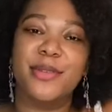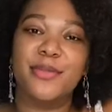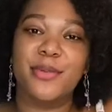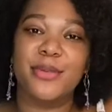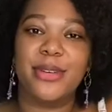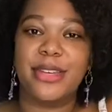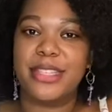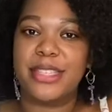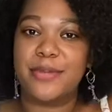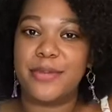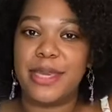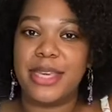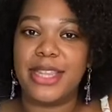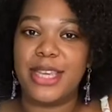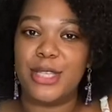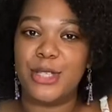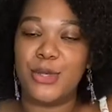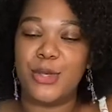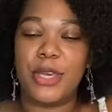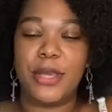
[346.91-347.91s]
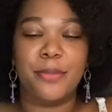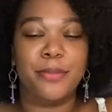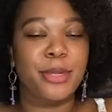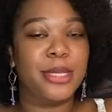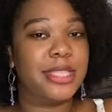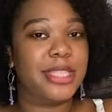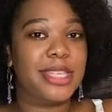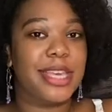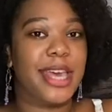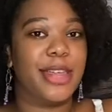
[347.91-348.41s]
recipe that you can put
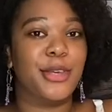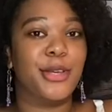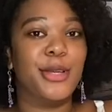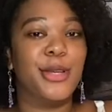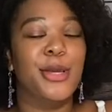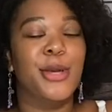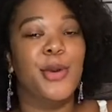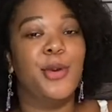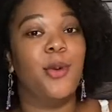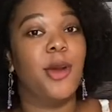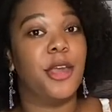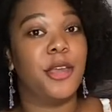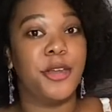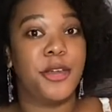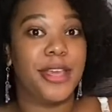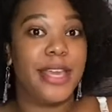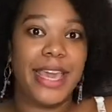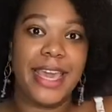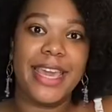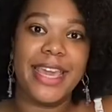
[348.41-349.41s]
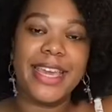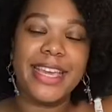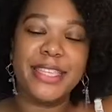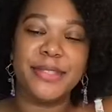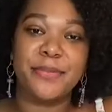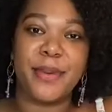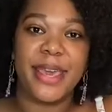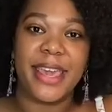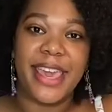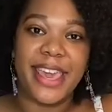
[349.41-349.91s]
together while your cake is
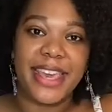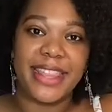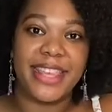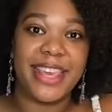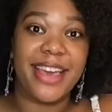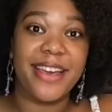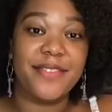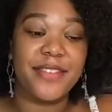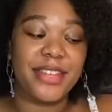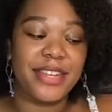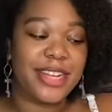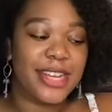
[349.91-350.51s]
baking in the oven.